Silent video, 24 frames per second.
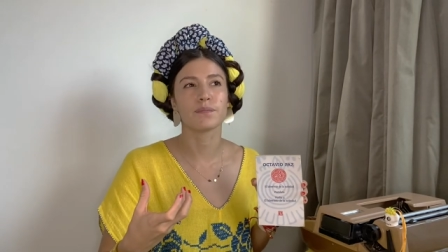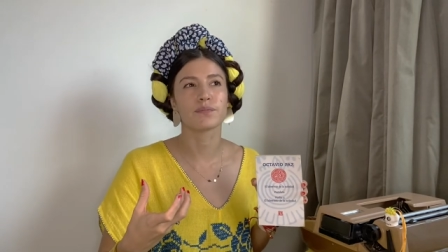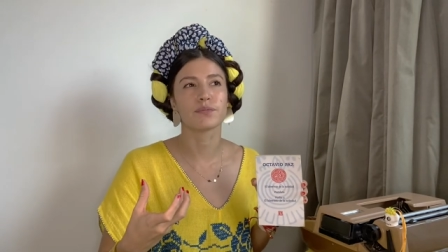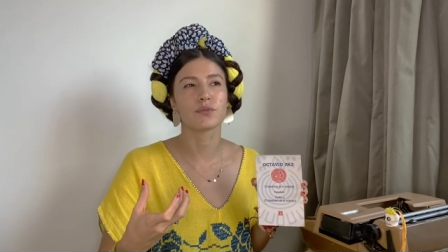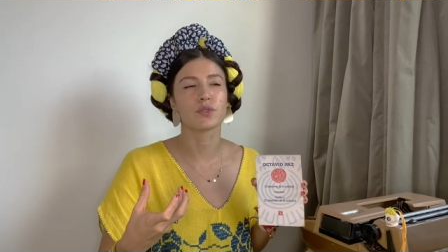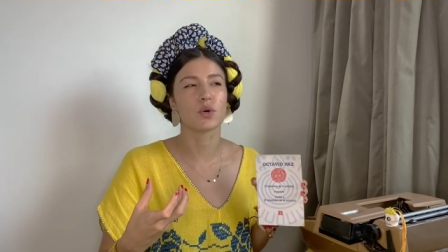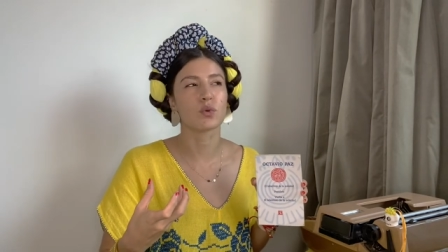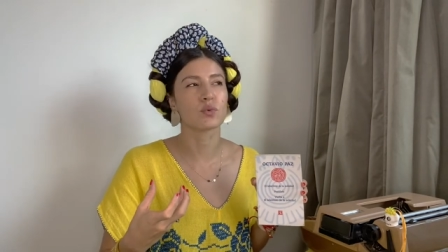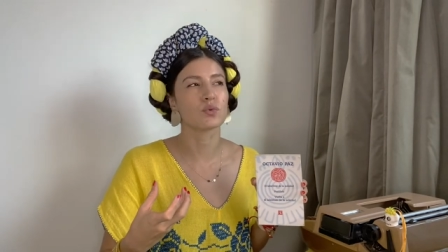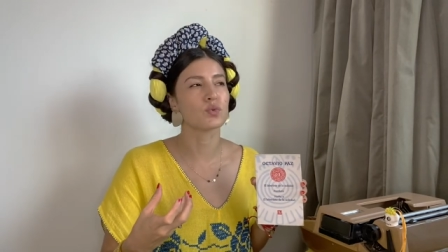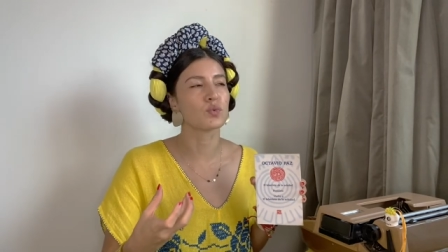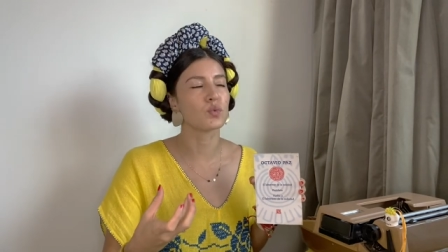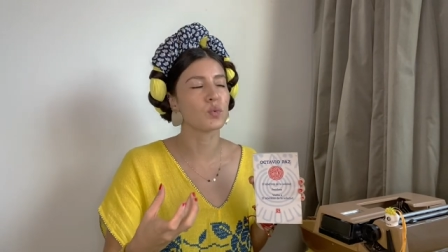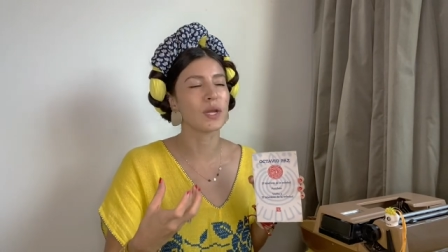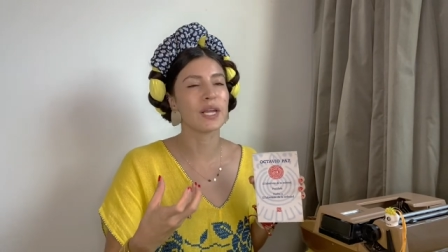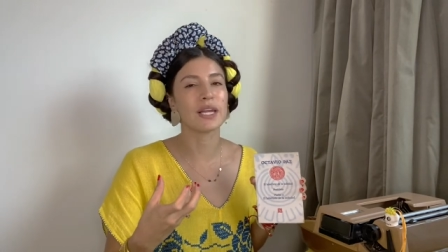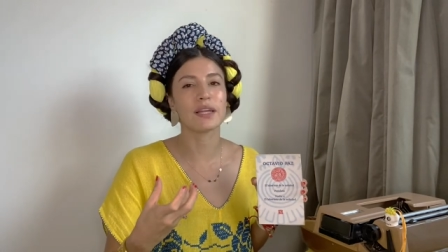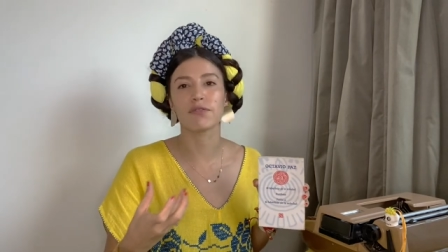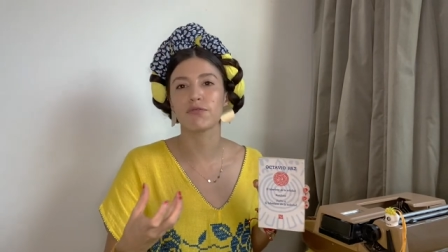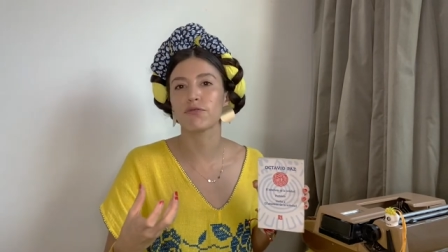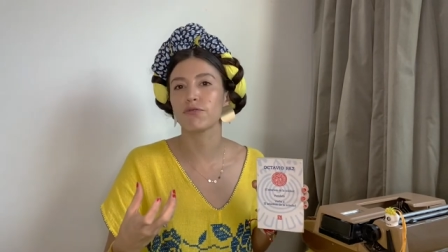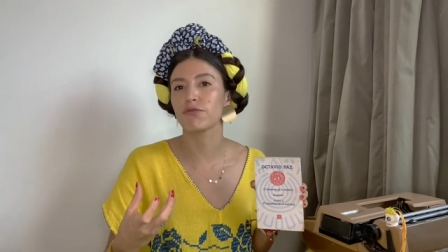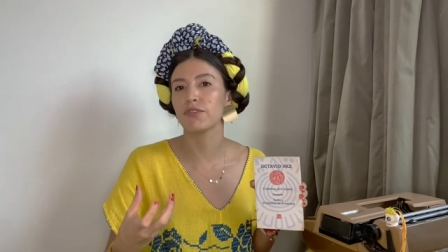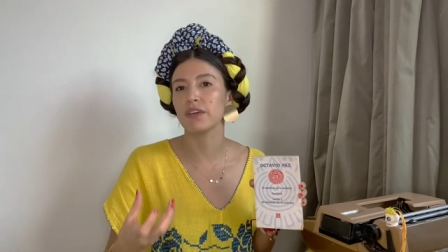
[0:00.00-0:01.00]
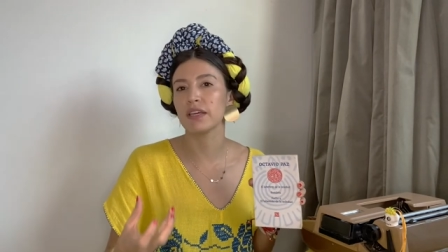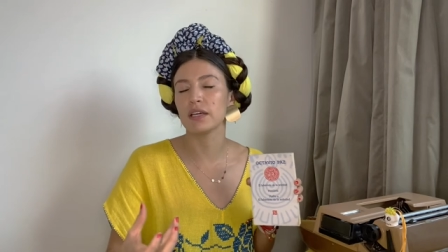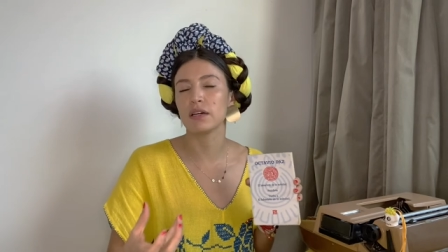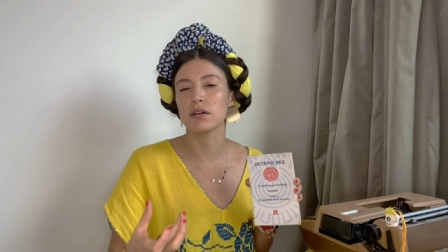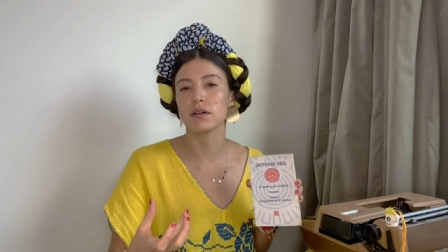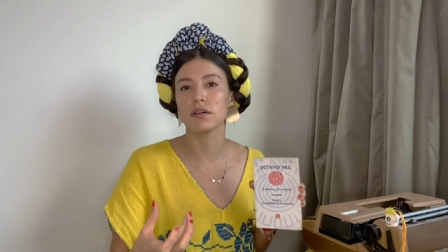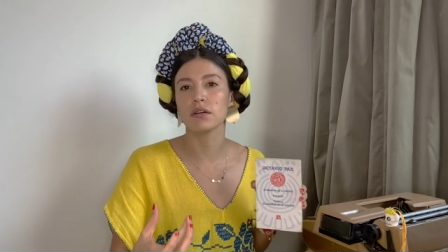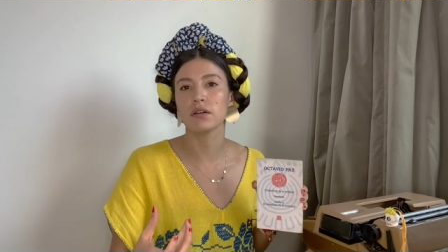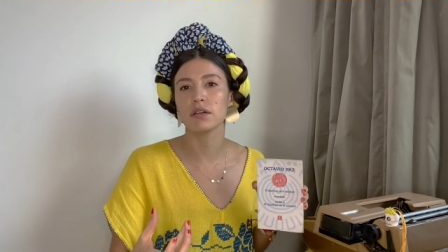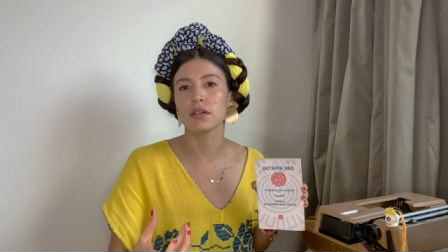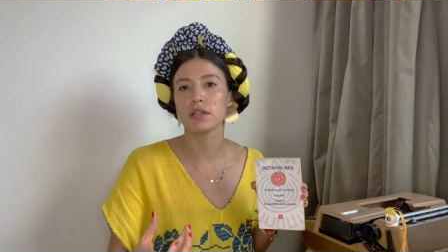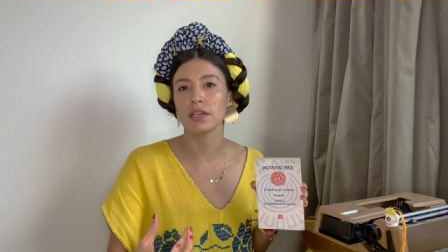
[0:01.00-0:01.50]
don't really
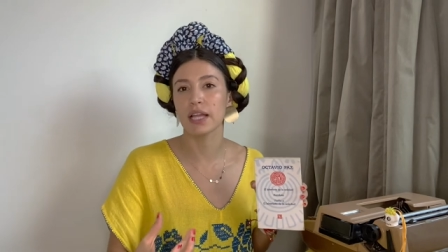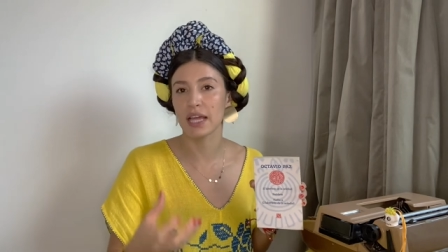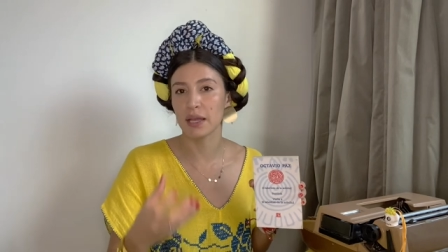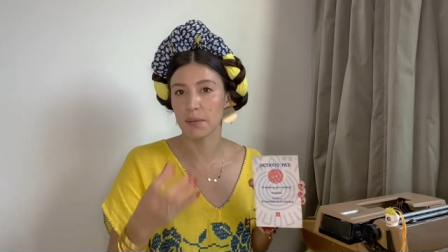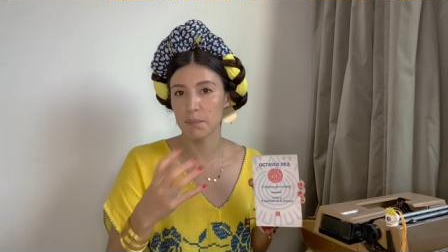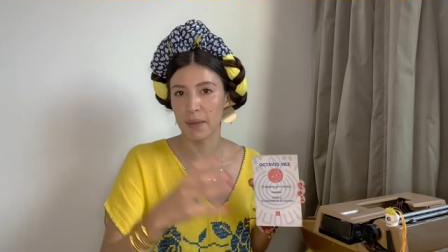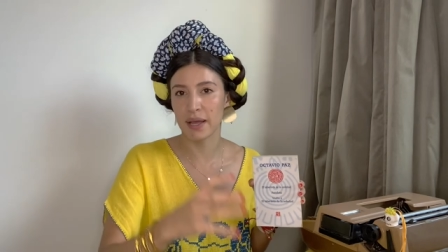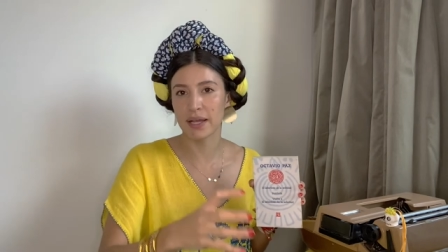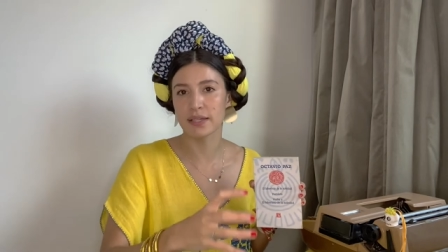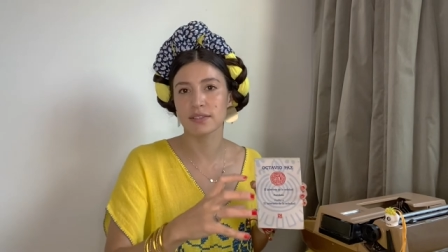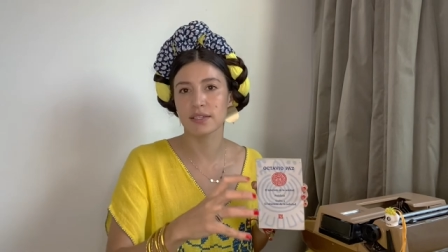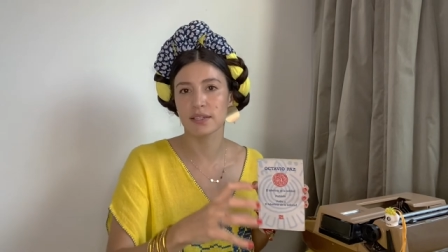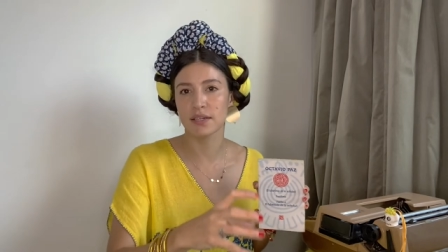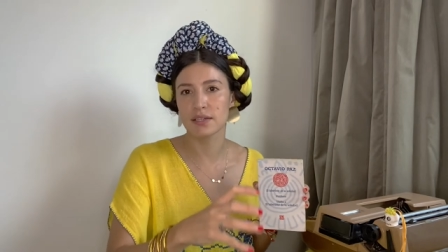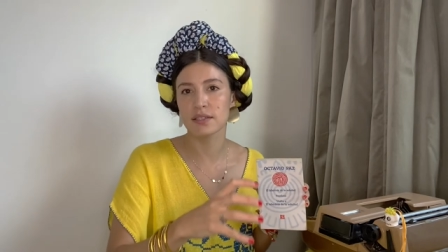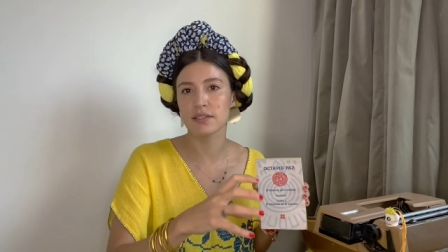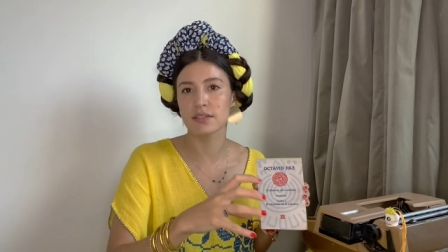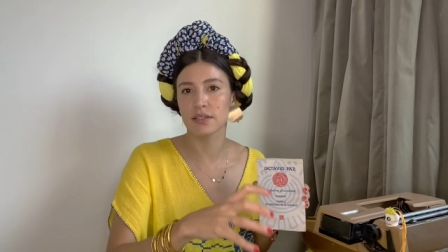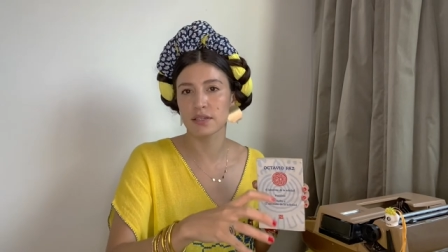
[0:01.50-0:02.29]
feel like Mexicans.